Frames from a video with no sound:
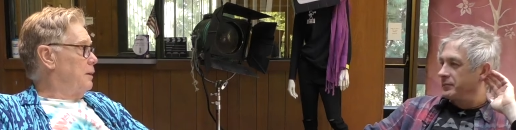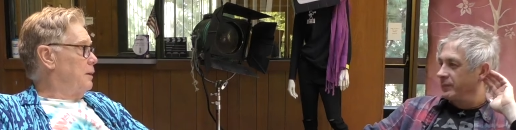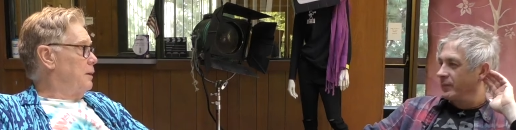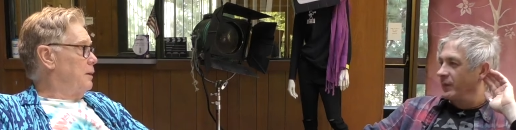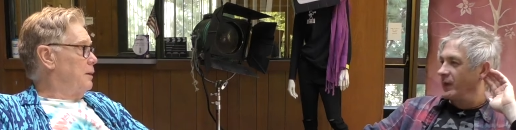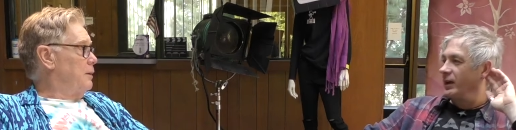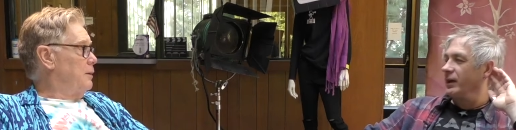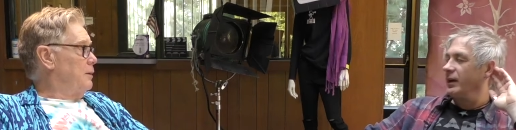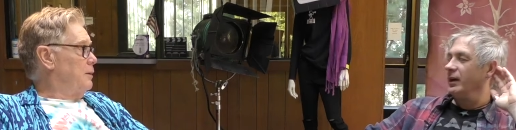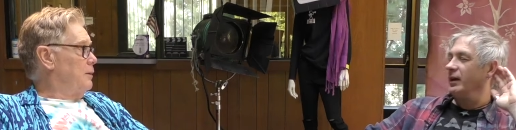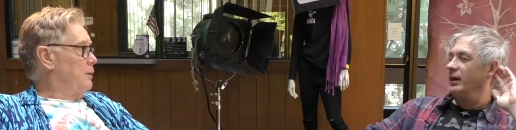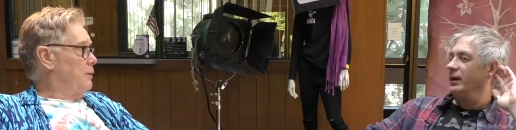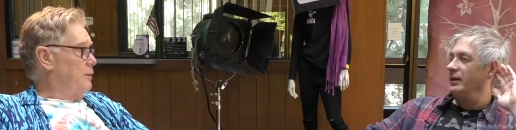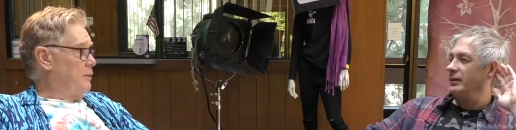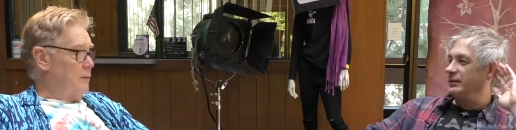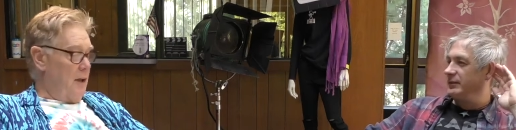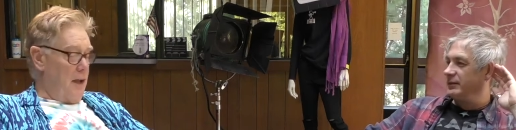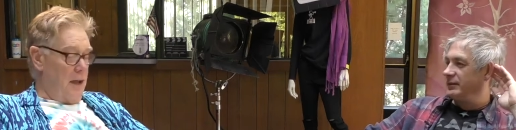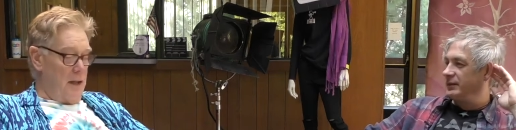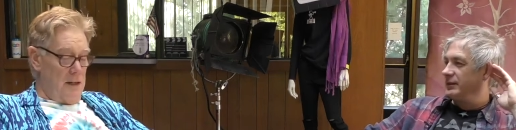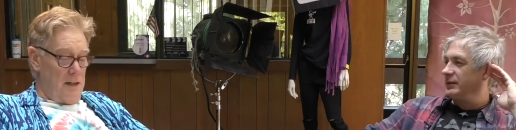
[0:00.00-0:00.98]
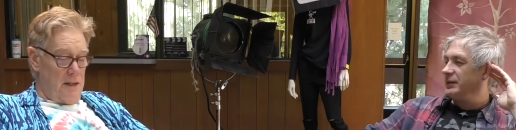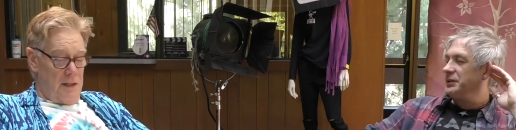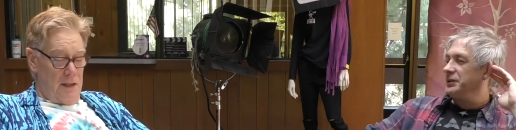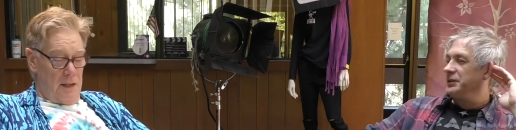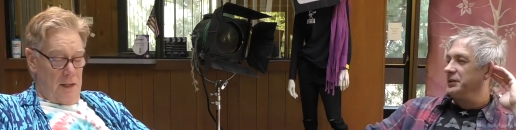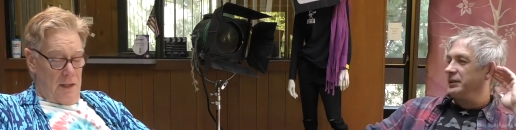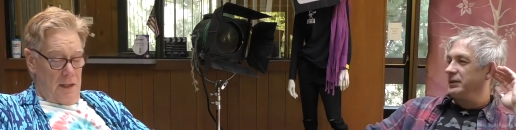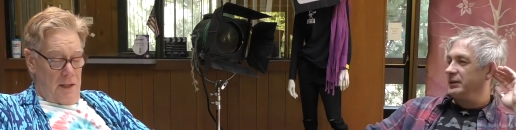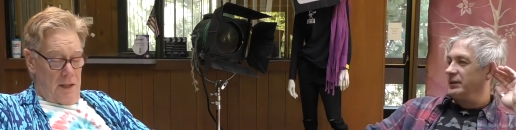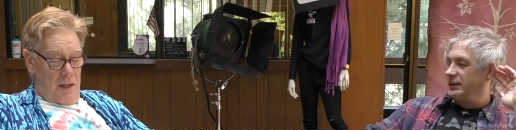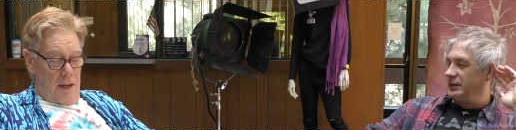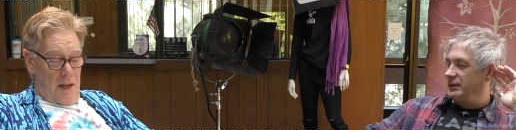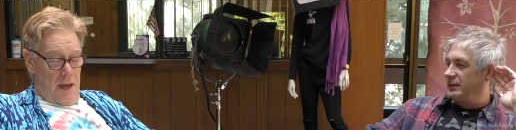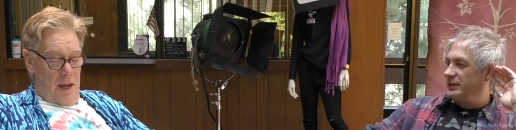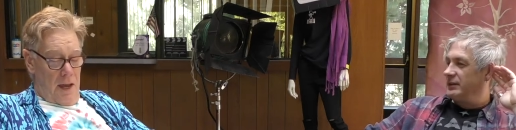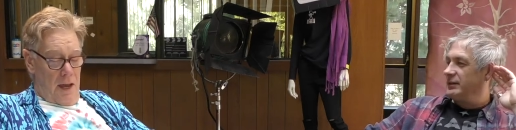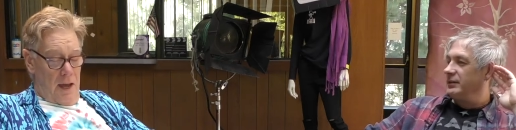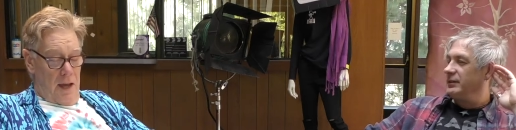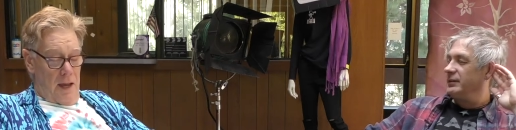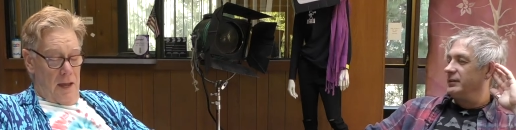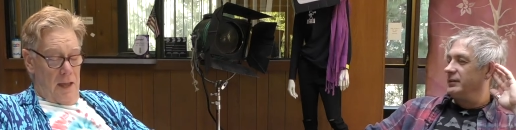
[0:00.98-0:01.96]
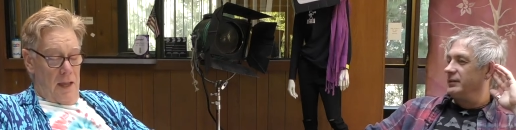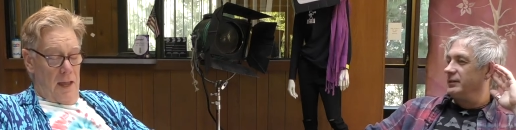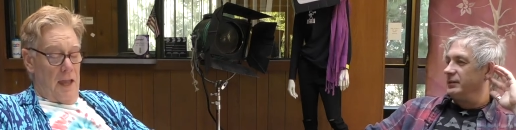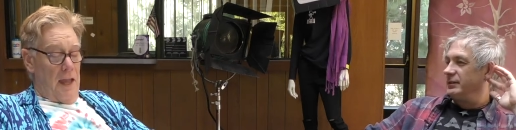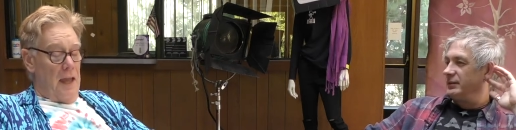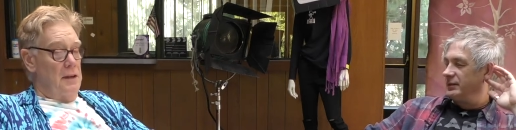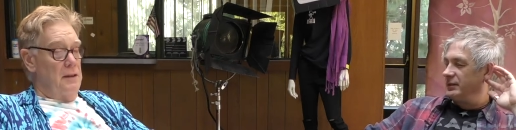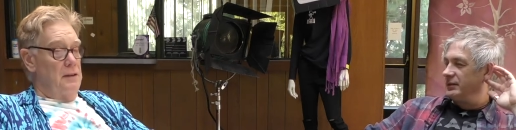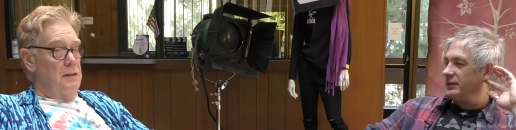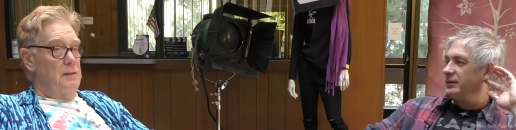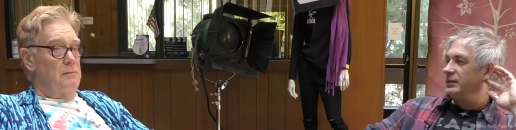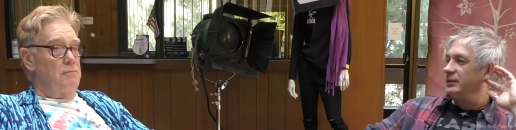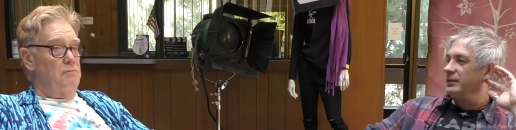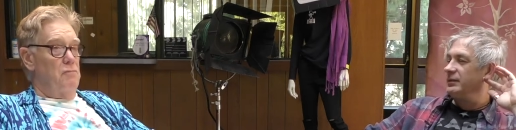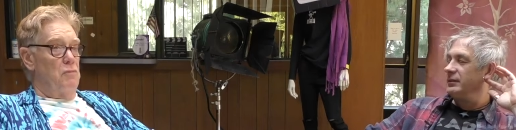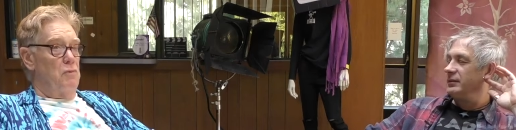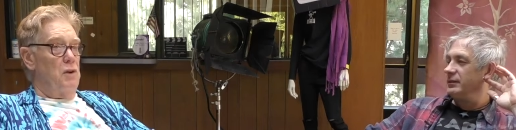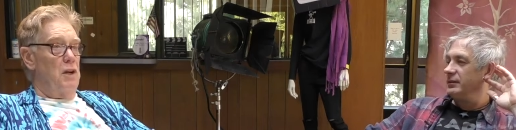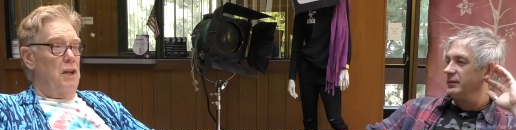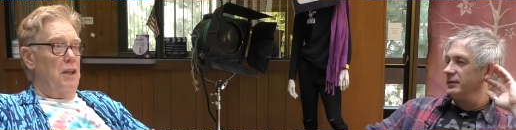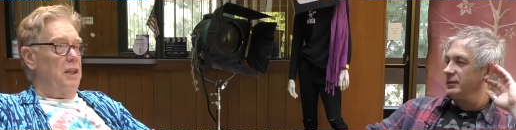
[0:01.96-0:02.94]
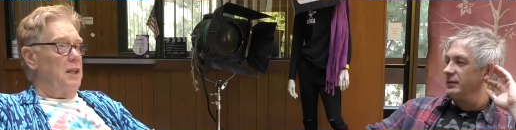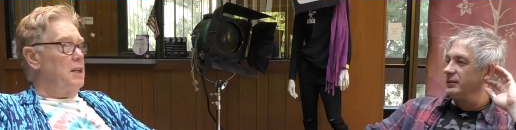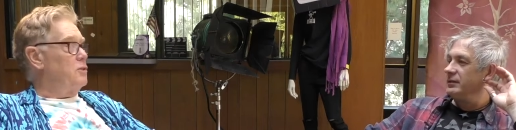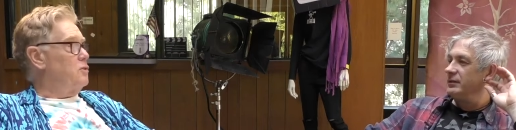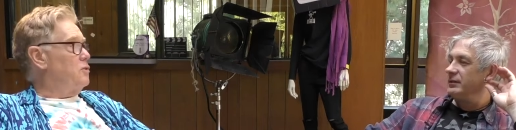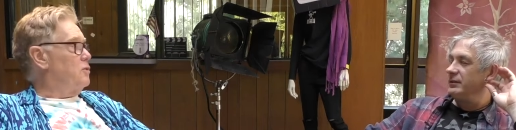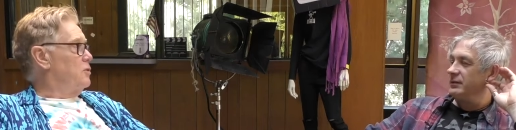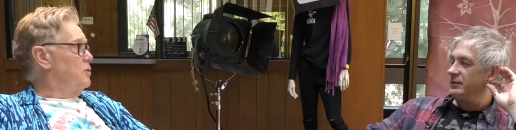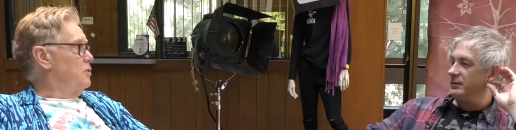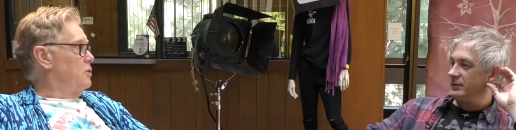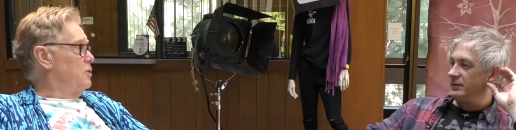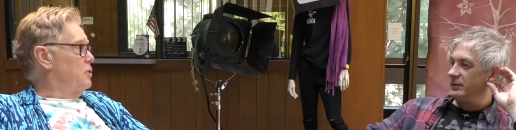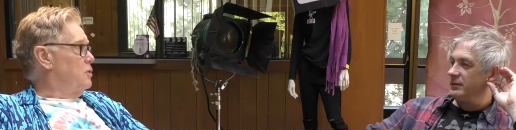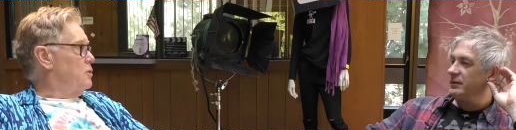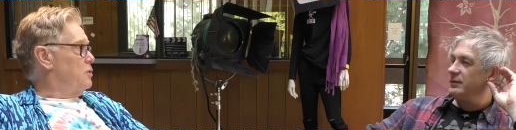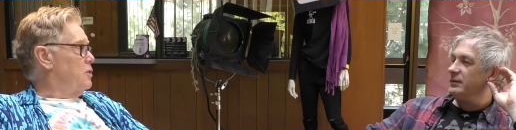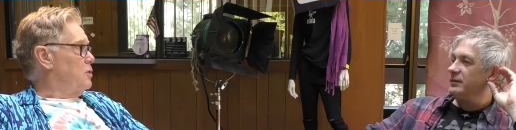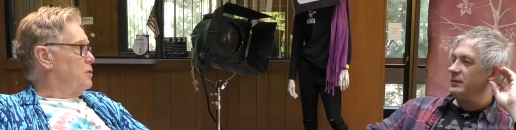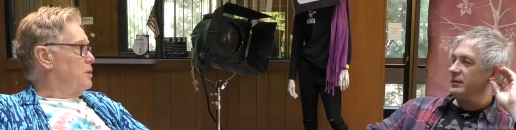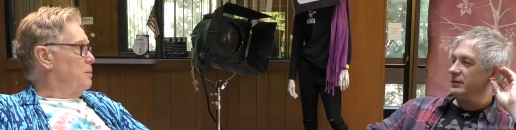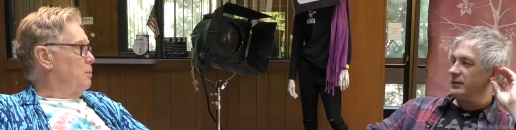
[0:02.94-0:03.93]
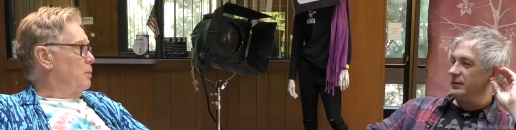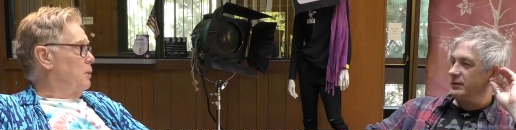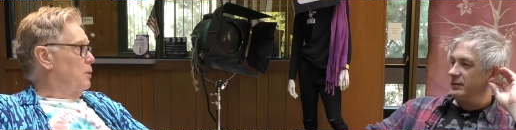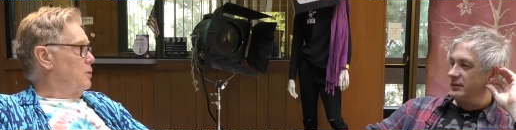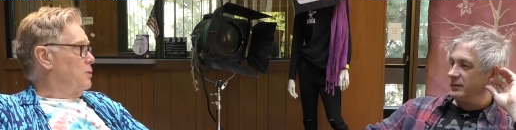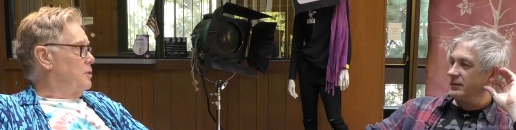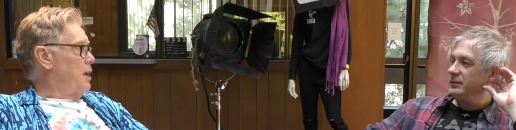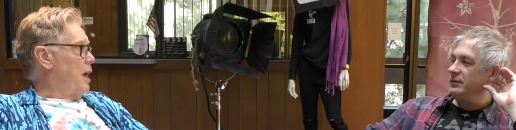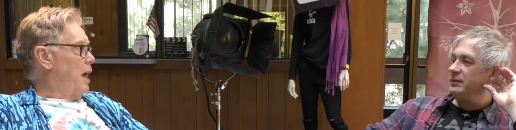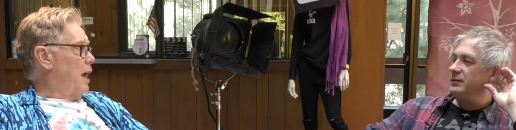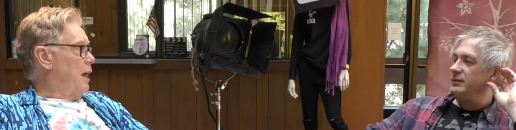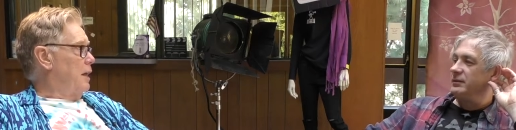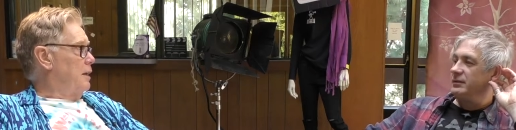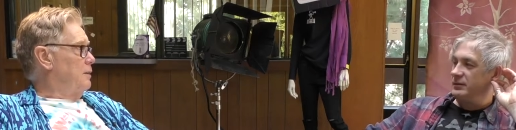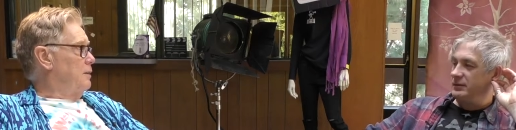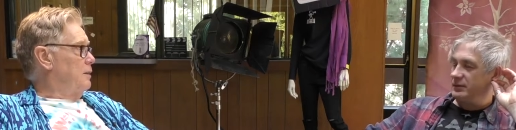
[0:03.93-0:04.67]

Speaker 1: Okay. Right? Uh, and really, it's just as simple as that,